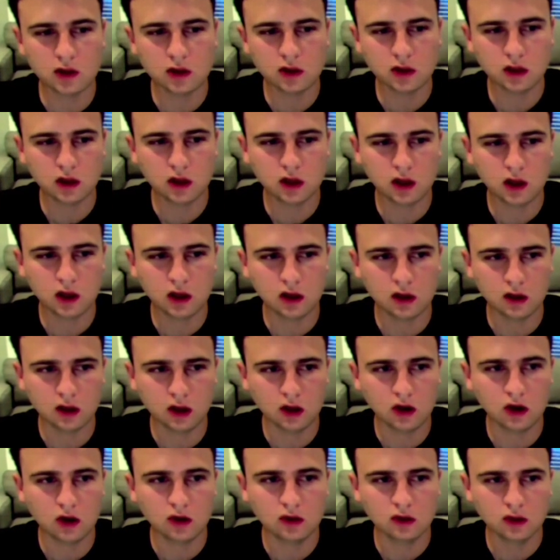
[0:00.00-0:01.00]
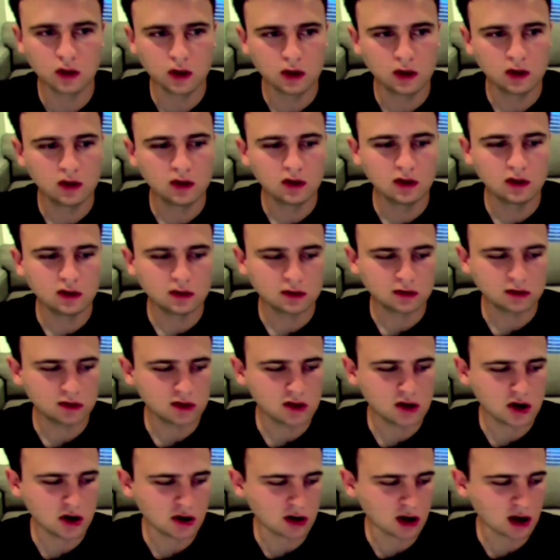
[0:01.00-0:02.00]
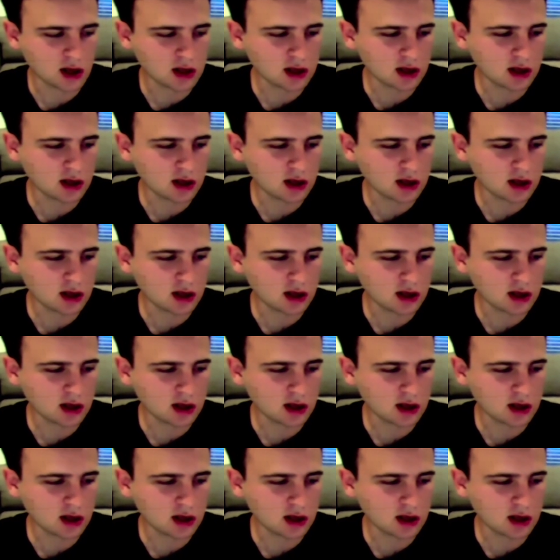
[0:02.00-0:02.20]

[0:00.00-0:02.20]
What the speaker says: So I think, I